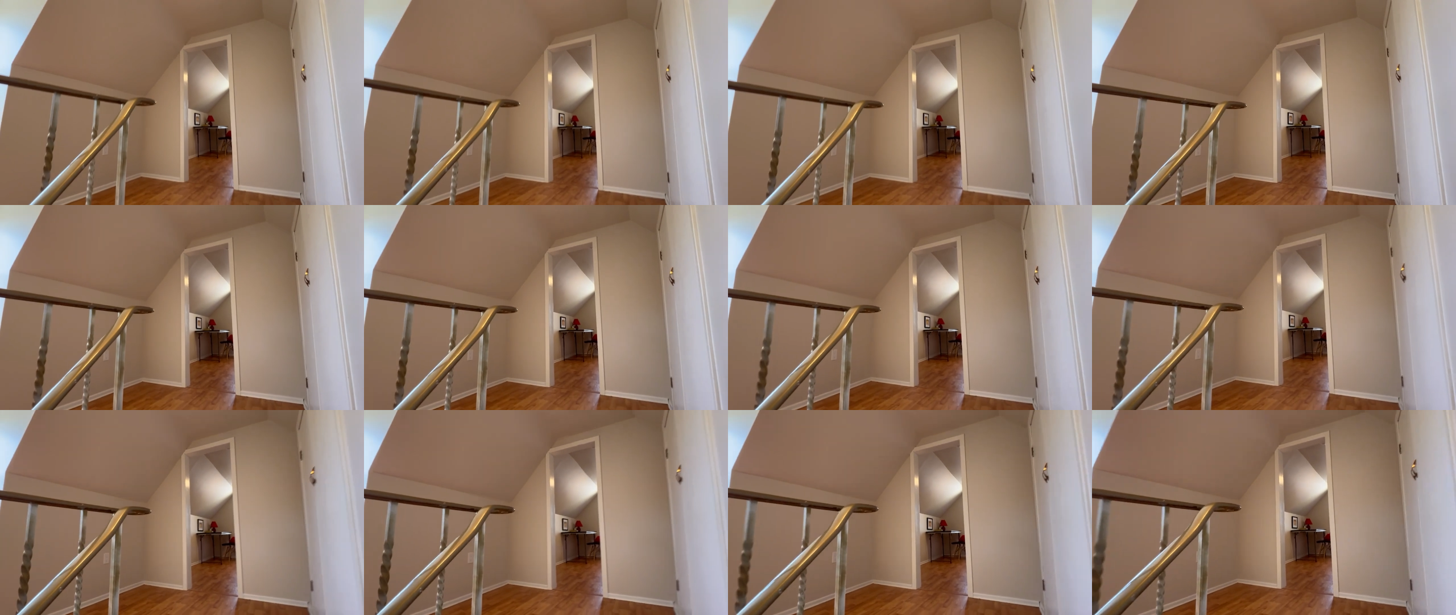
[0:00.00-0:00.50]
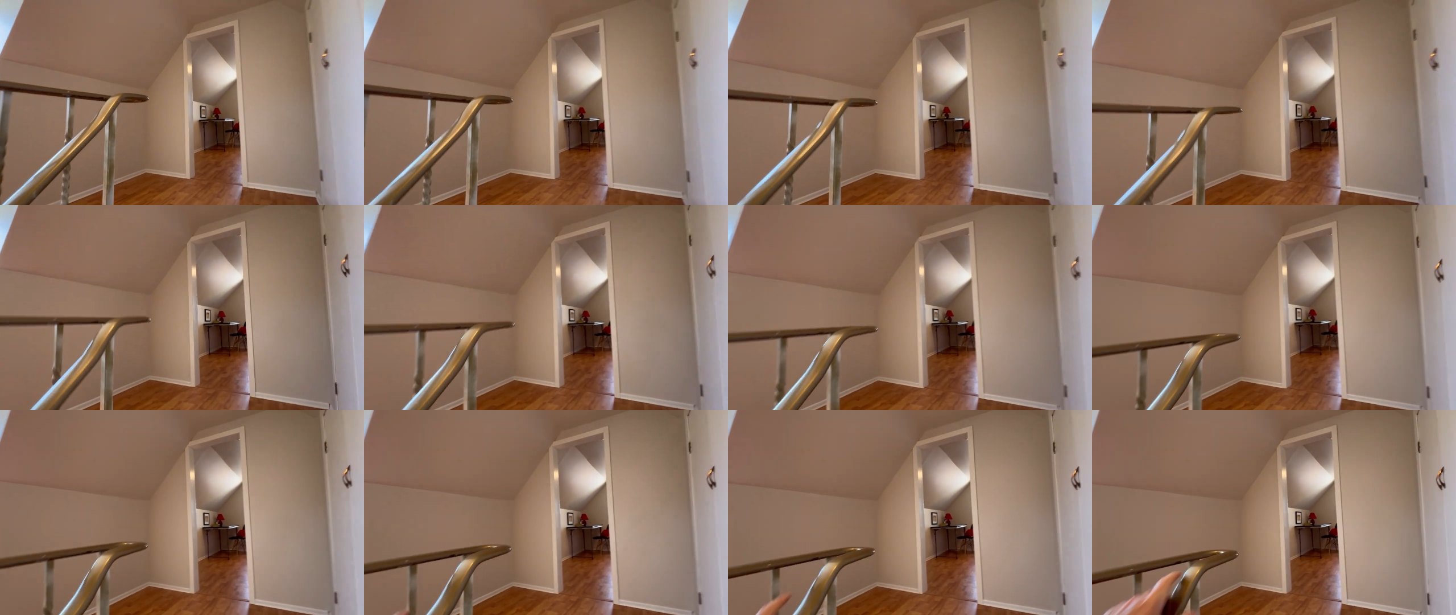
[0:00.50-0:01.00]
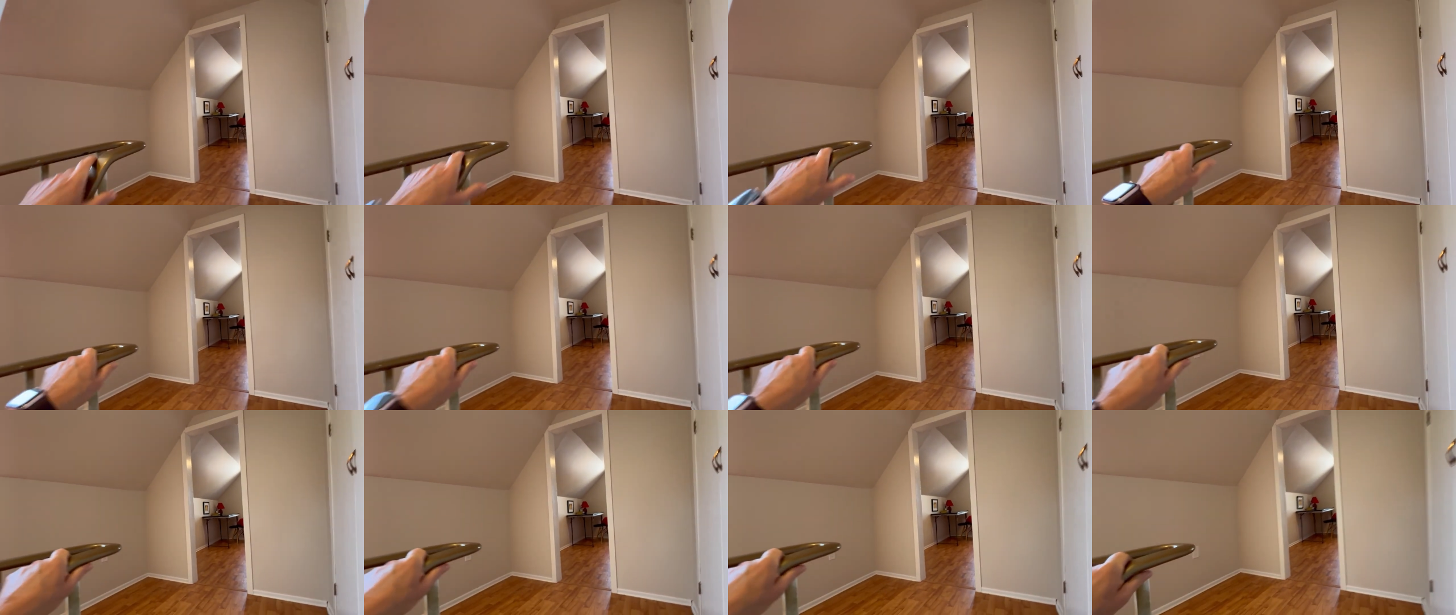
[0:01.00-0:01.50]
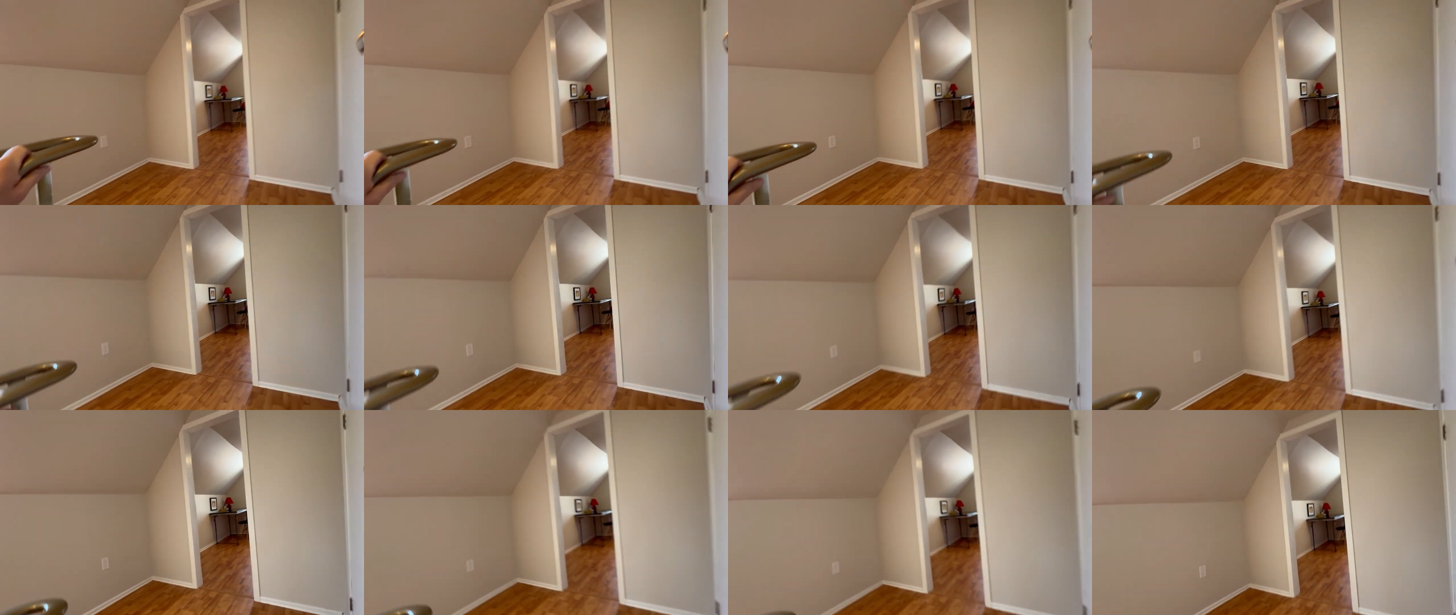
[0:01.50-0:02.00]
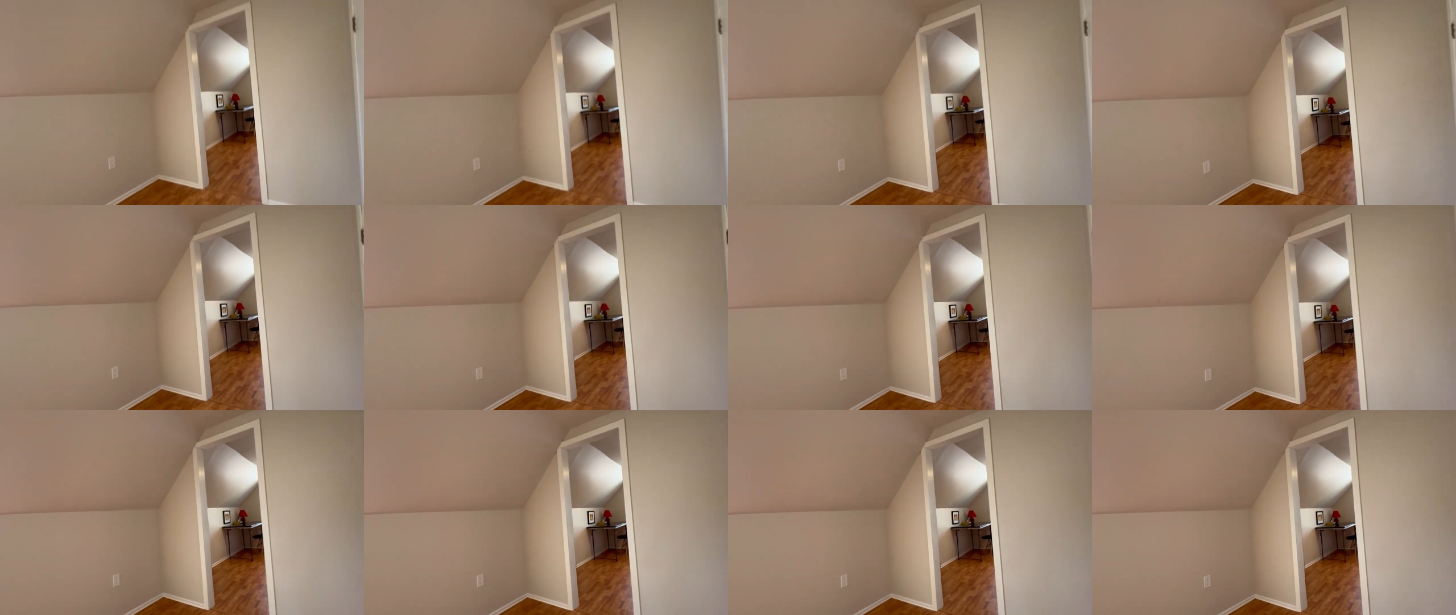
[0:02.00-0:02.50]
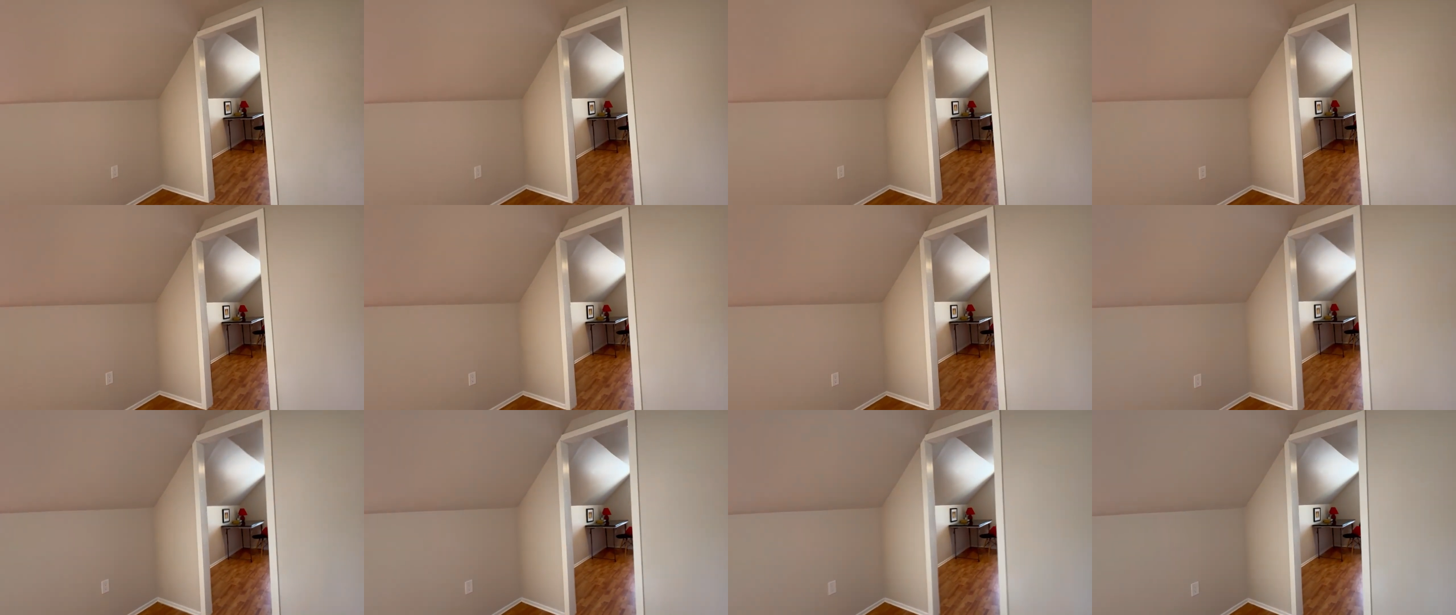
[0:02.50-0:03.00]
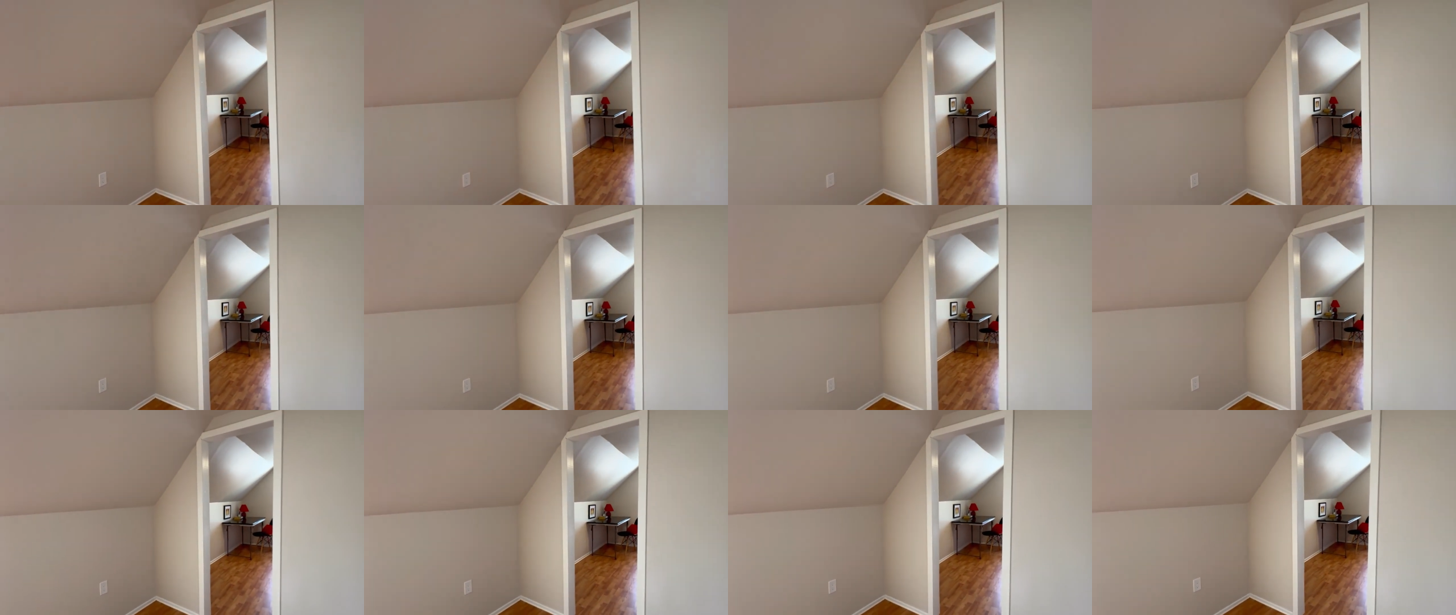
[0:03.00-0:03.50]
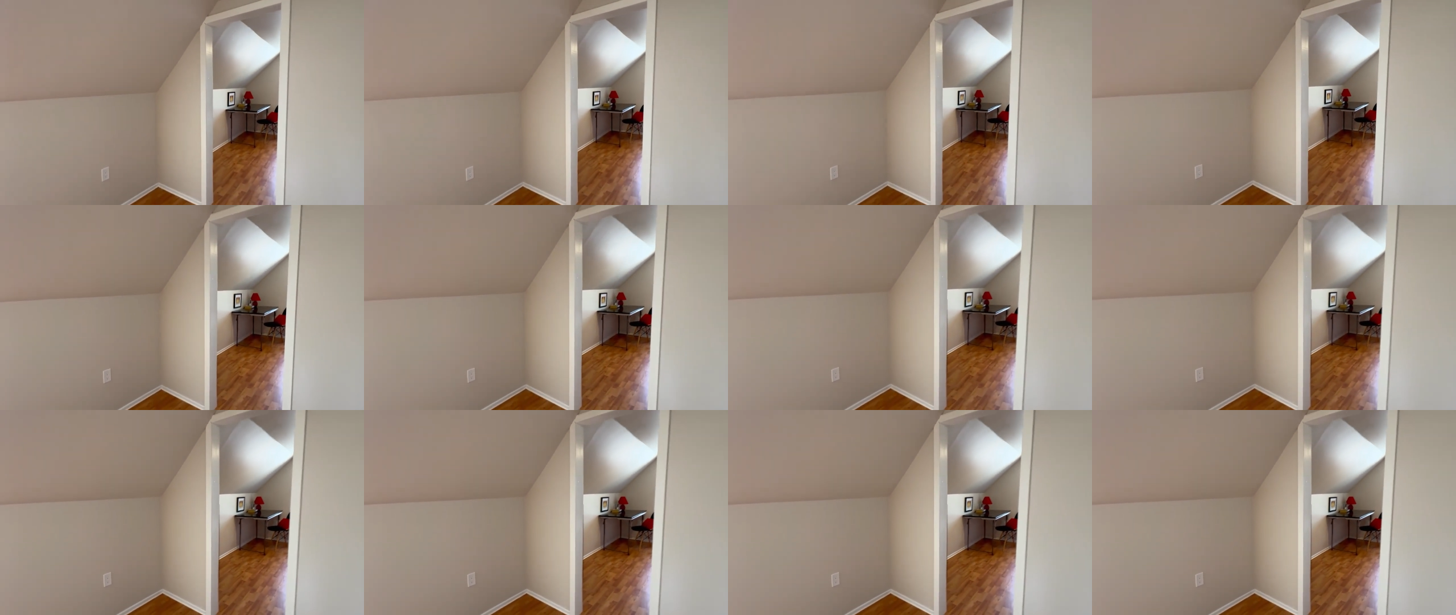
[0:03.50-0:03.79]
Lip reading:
(no speaker visible)